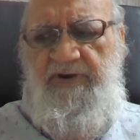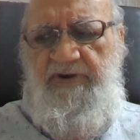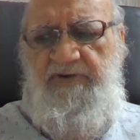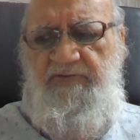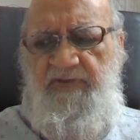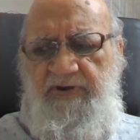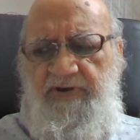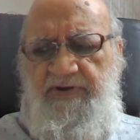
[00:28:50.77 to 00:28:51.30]
that
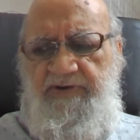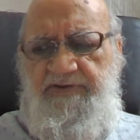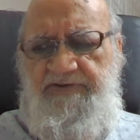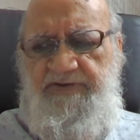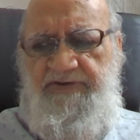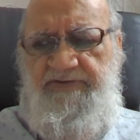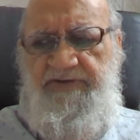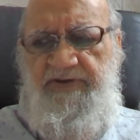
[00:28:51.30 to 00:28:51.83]
very
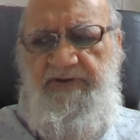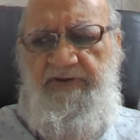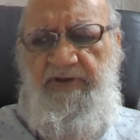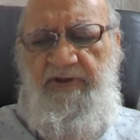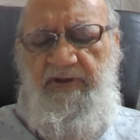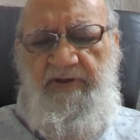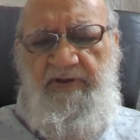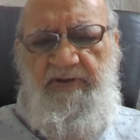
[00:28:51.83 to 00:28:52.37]
discussion.
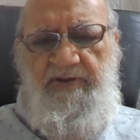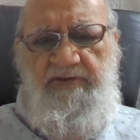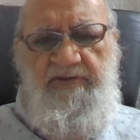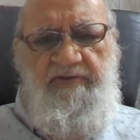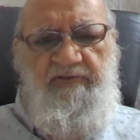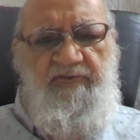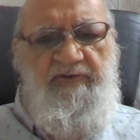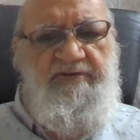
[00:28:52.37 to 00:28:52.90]

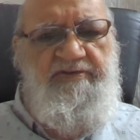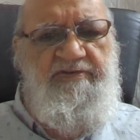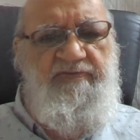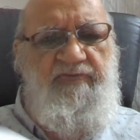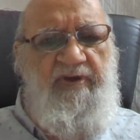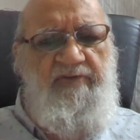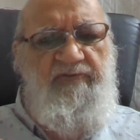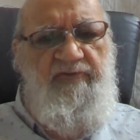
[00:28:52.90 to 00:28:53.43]
The first
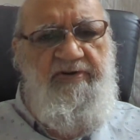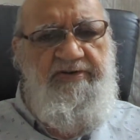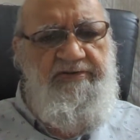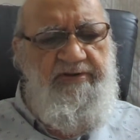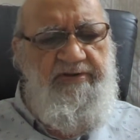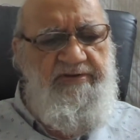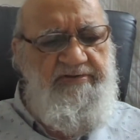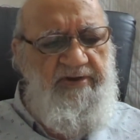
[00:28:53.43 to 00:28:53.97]
five
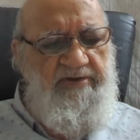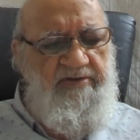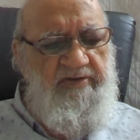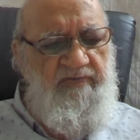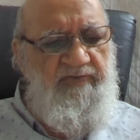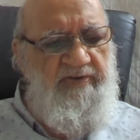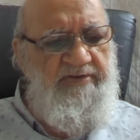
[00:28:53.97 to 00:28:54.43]
verses are the